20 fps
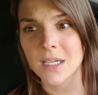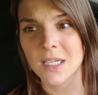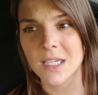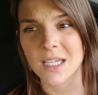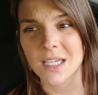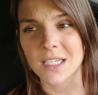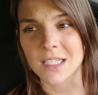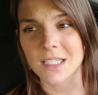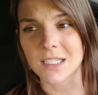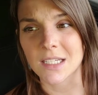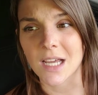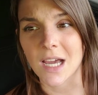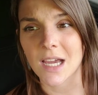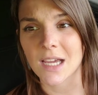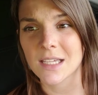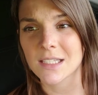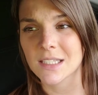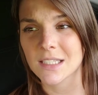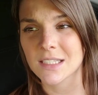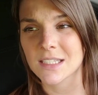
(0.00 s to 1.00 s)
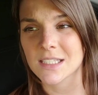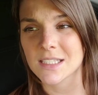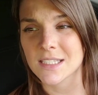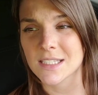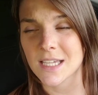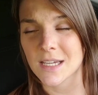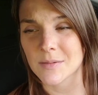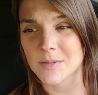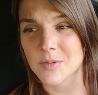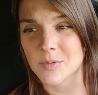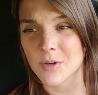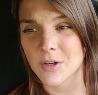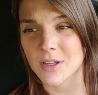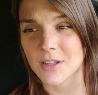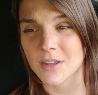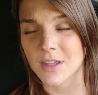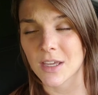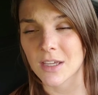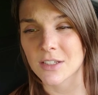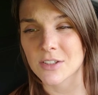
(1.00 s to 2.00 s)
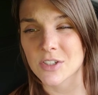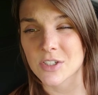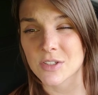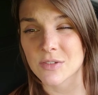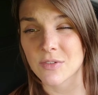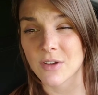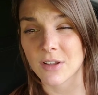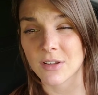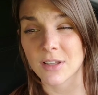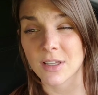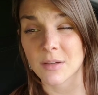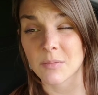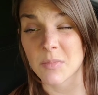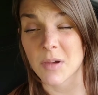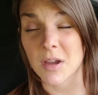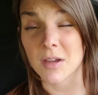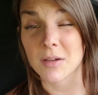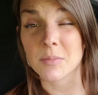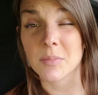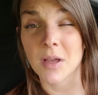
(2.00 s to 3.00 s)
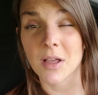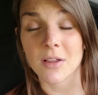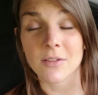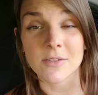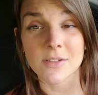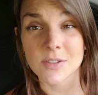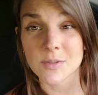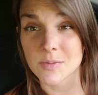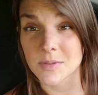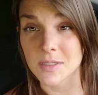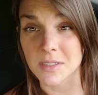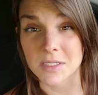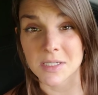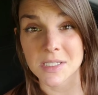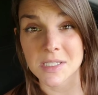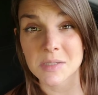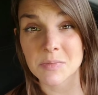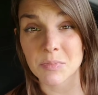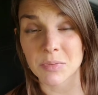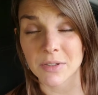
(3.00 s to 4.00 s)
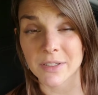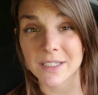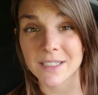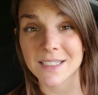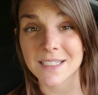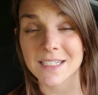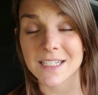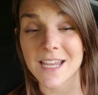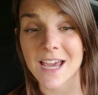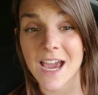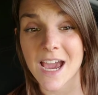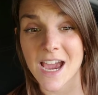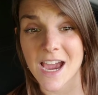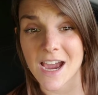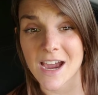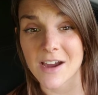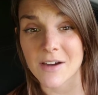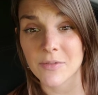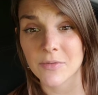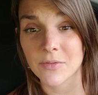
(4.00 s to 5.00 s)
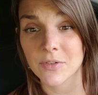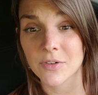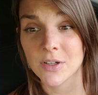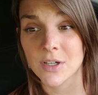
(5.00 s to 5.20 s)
And I had like these times where it like just felt like my pelvis was gonna split in half.